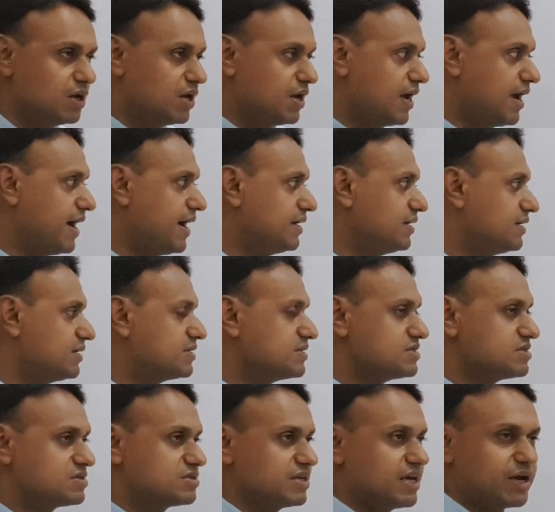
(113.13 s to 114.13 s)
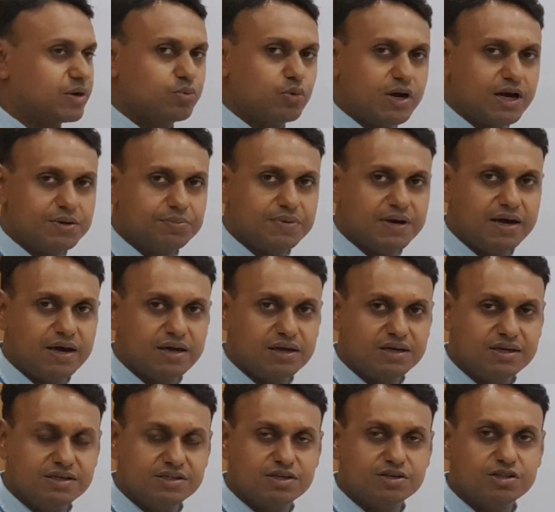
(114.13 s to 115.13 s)
and it is acquired by
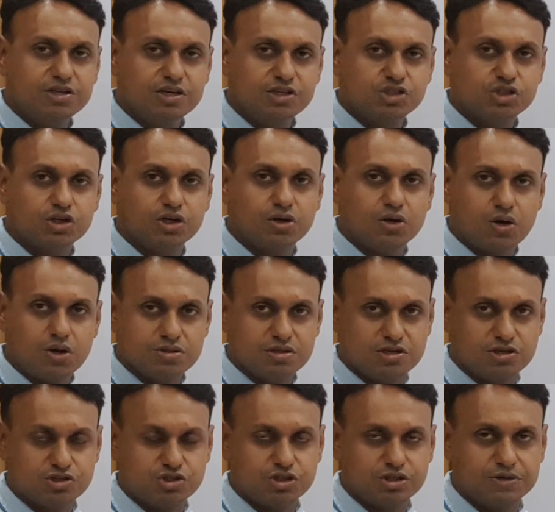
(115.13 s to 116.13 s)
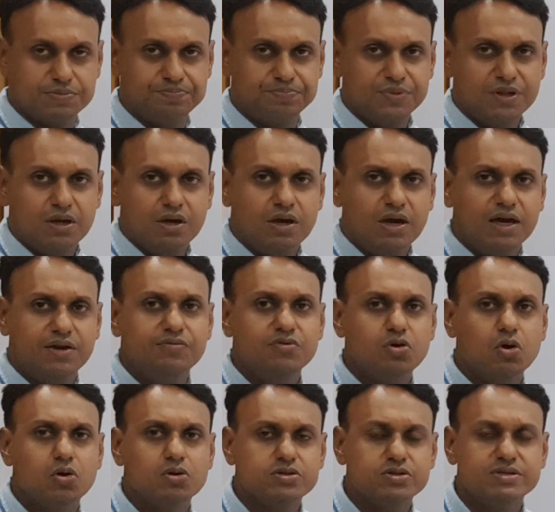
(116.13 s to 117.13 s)
either nature or nurture. And we
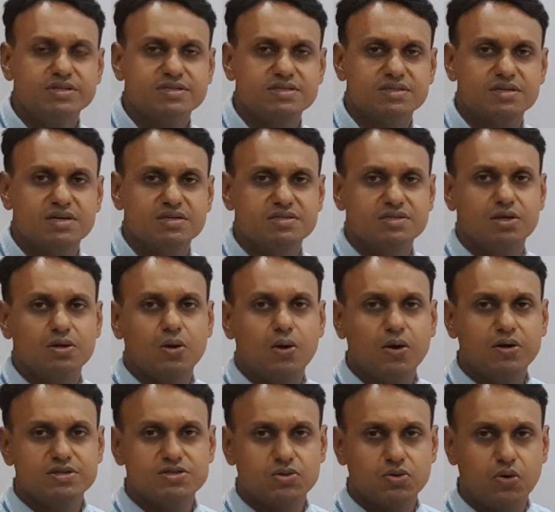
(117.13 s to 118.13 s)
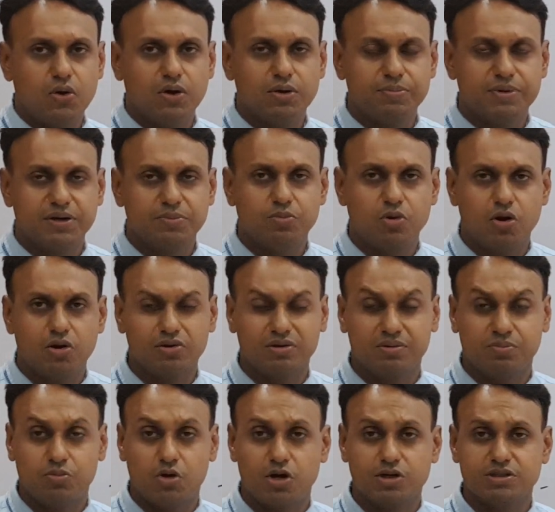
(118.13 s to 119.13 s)
also discussed the Lawrence Kohlberg
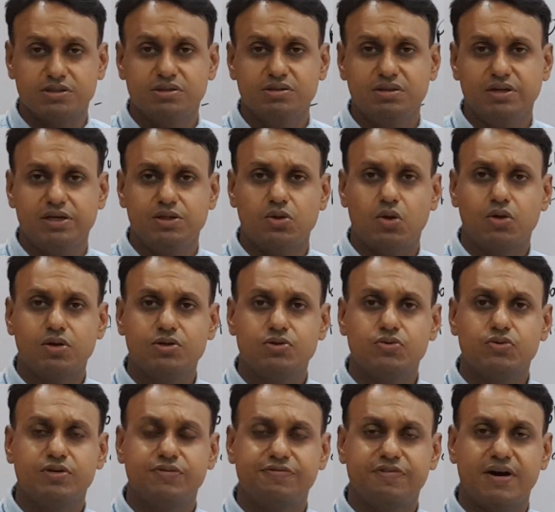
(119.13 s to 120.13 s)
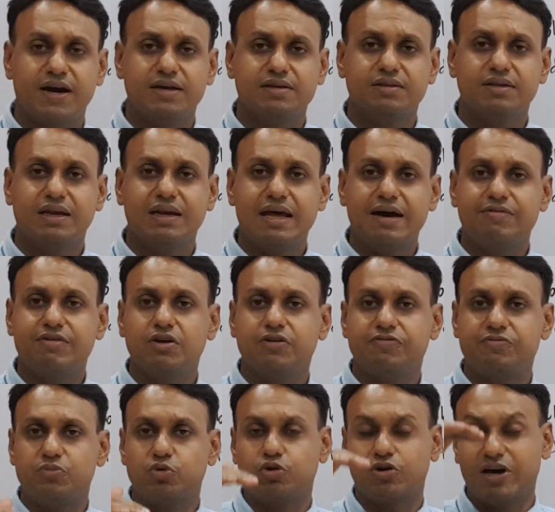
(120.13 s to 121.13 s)
model in order to define the level of
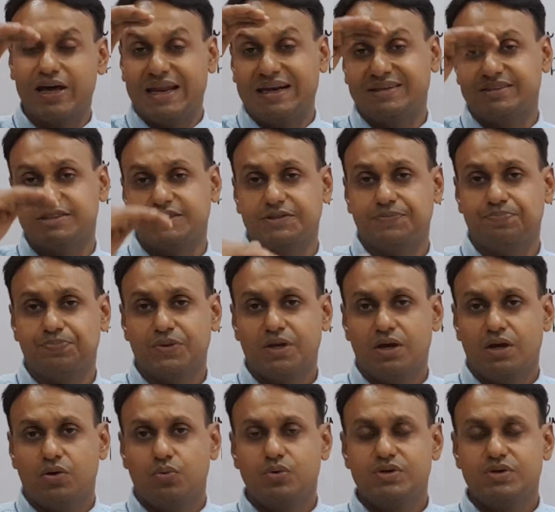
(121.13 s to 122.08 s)
morality. We